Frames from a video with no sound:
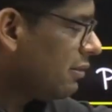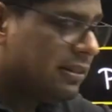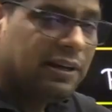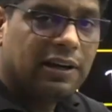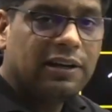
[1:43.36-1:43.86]

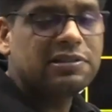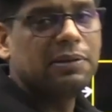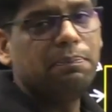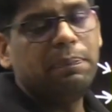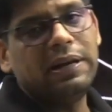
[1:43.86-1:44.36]
the
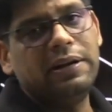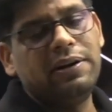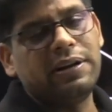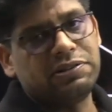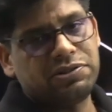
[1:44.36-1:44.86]
simple
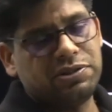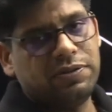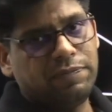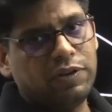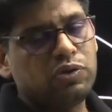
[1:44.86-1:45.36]
interest.
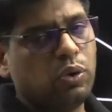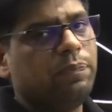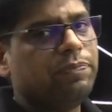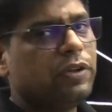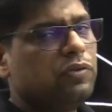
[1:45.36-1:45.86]
So,
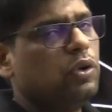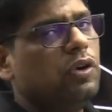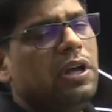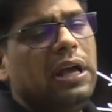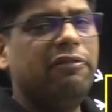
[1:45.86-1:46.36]
so
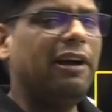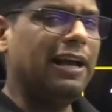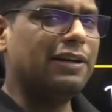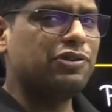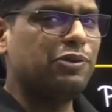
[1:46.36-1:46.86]
if I
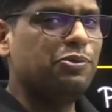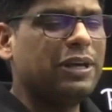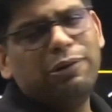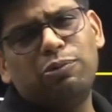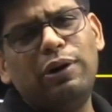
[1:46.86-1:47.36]
ask you,
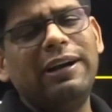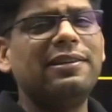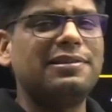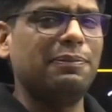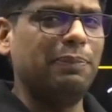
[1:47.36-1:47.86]
calculate
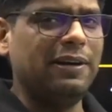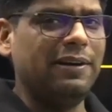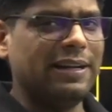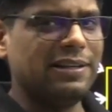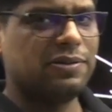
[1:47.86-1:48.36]
the simple
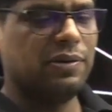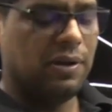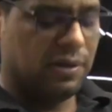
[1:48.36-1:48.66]
interest,